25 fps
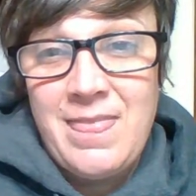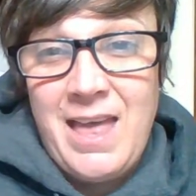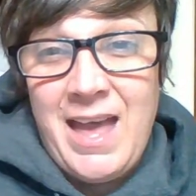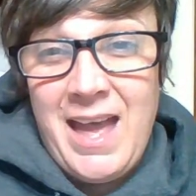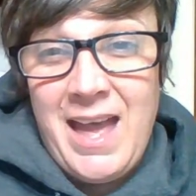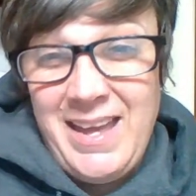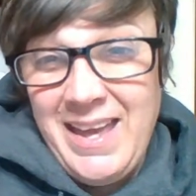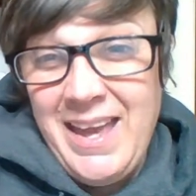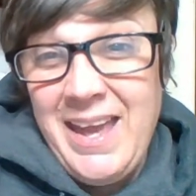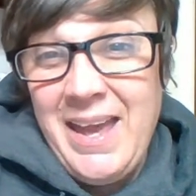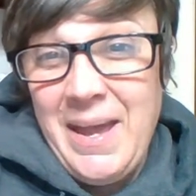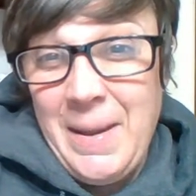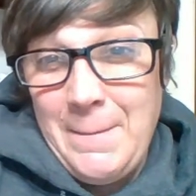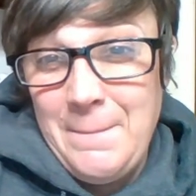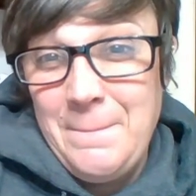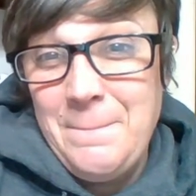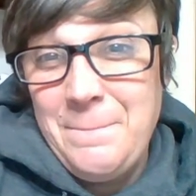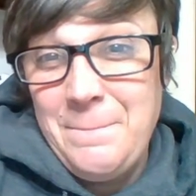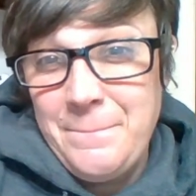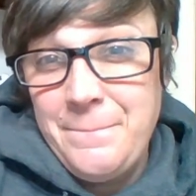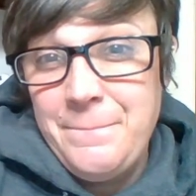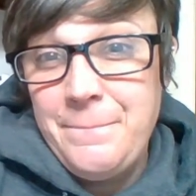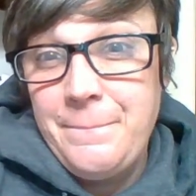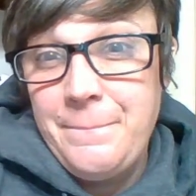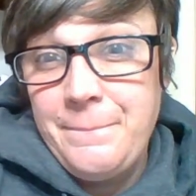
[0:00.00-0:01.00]
I am,
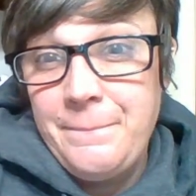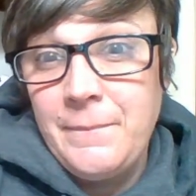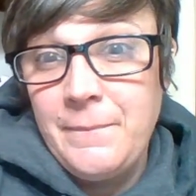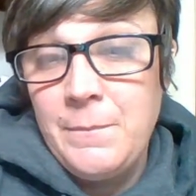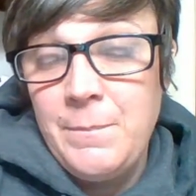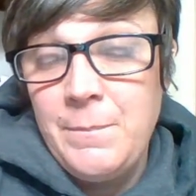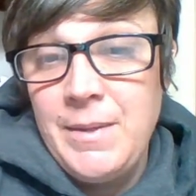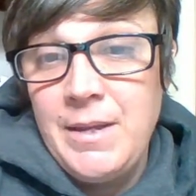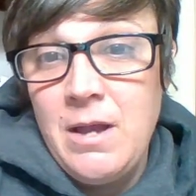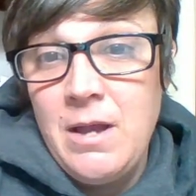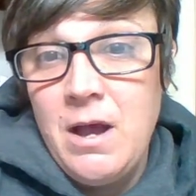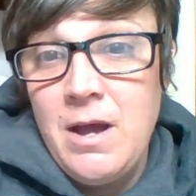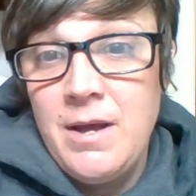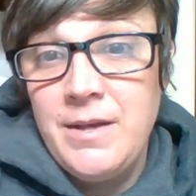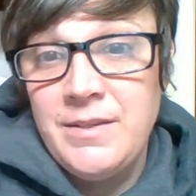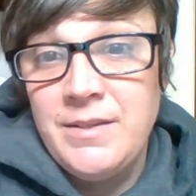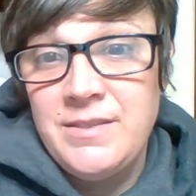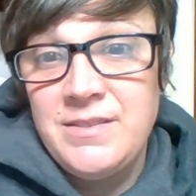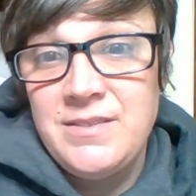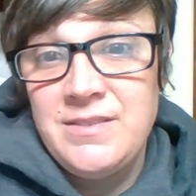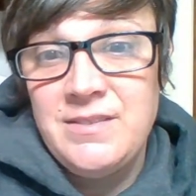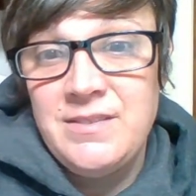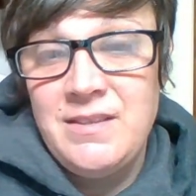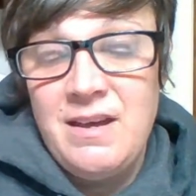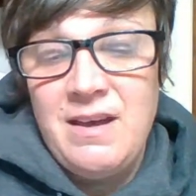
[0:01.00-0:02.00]
because
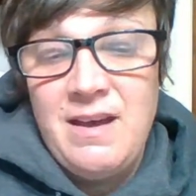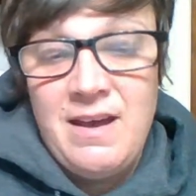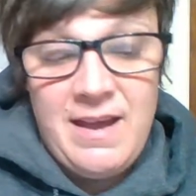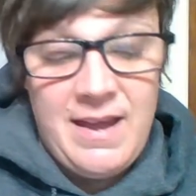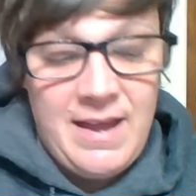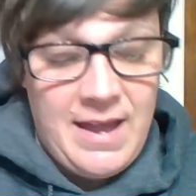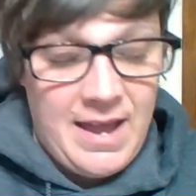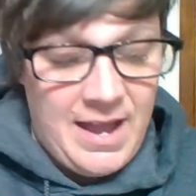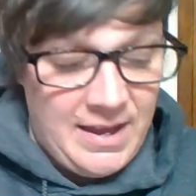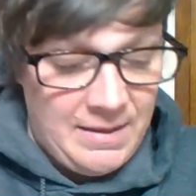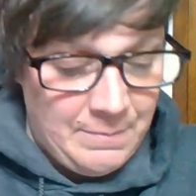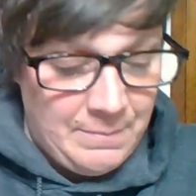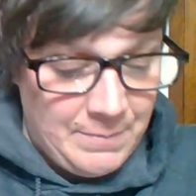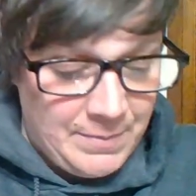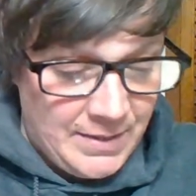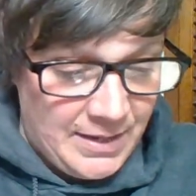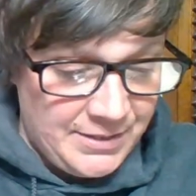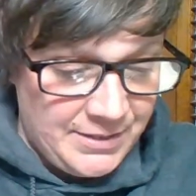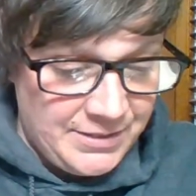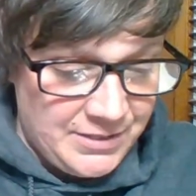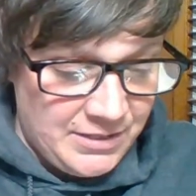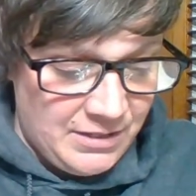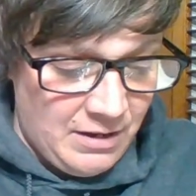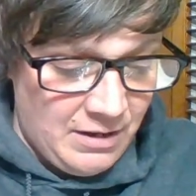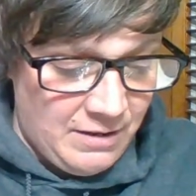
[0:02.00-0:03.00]
I am
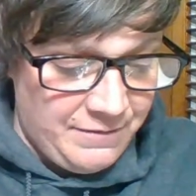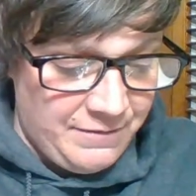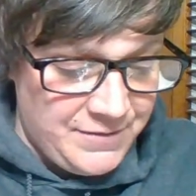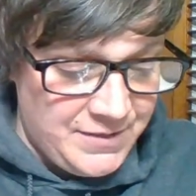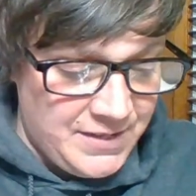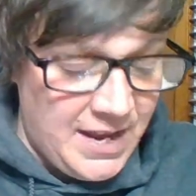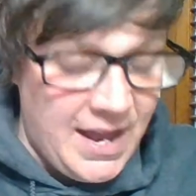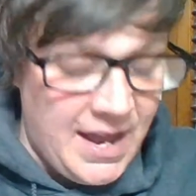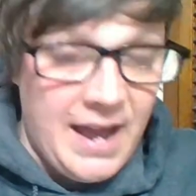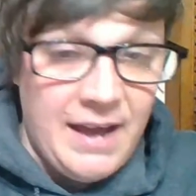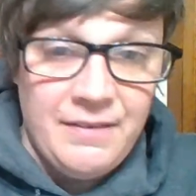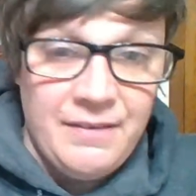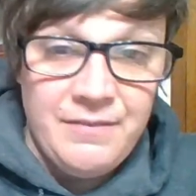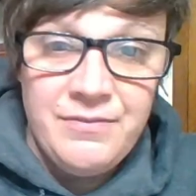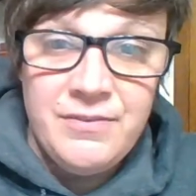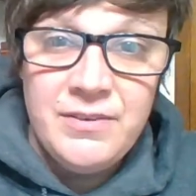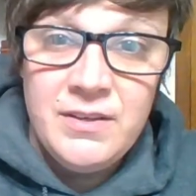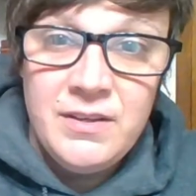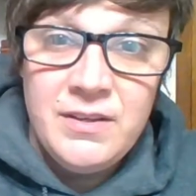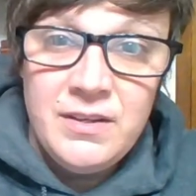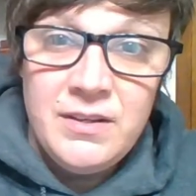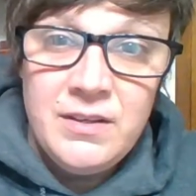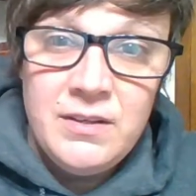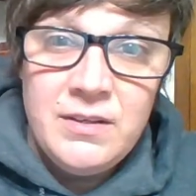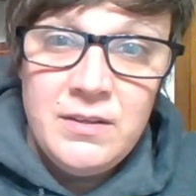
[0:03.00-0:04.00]
blessed enough to have
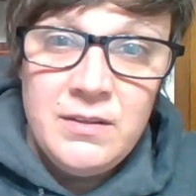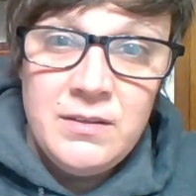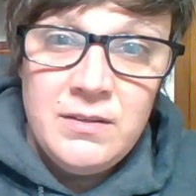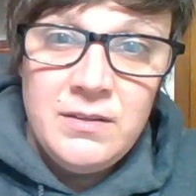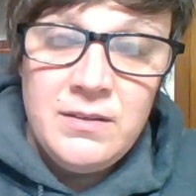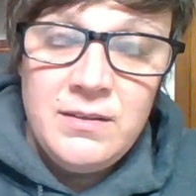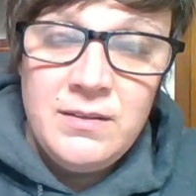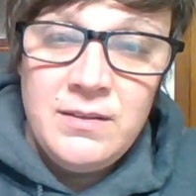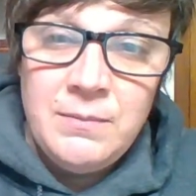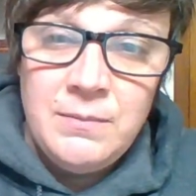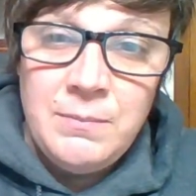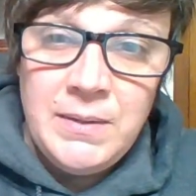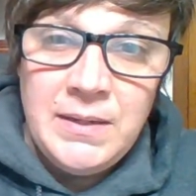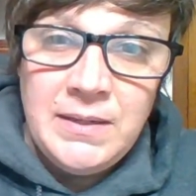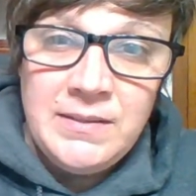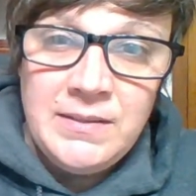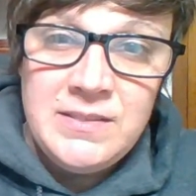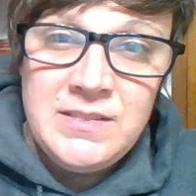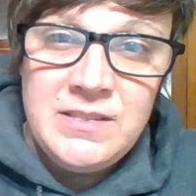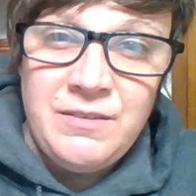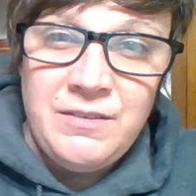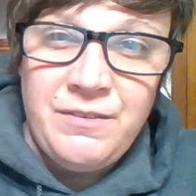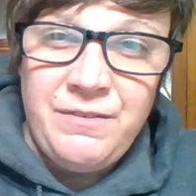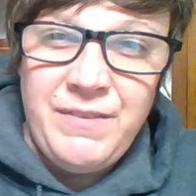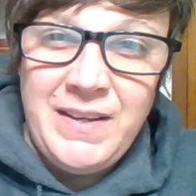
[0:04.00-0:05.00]
the means
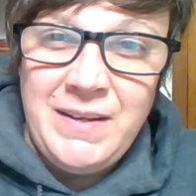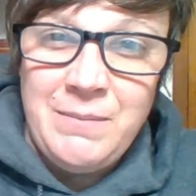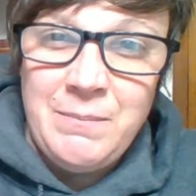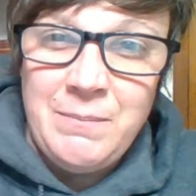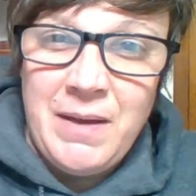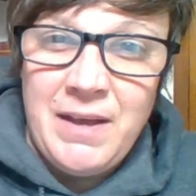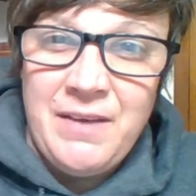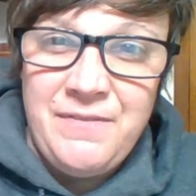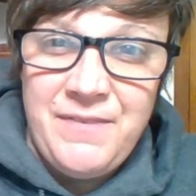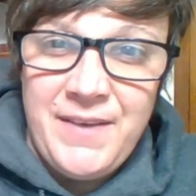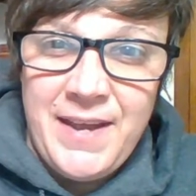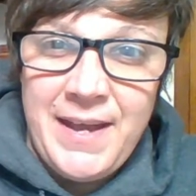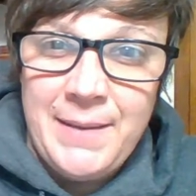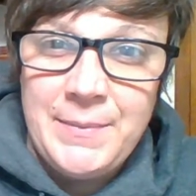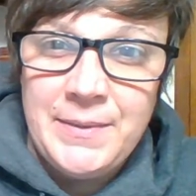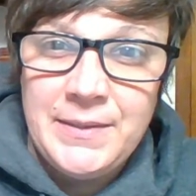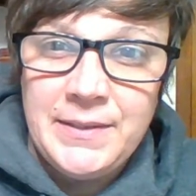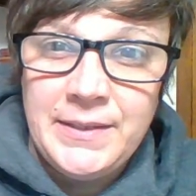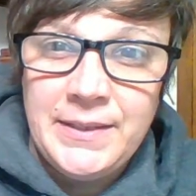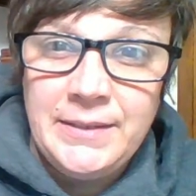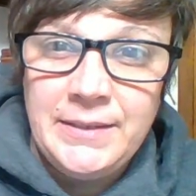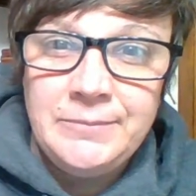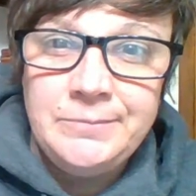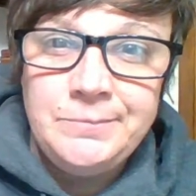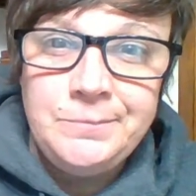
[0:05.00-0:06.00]
to feed my family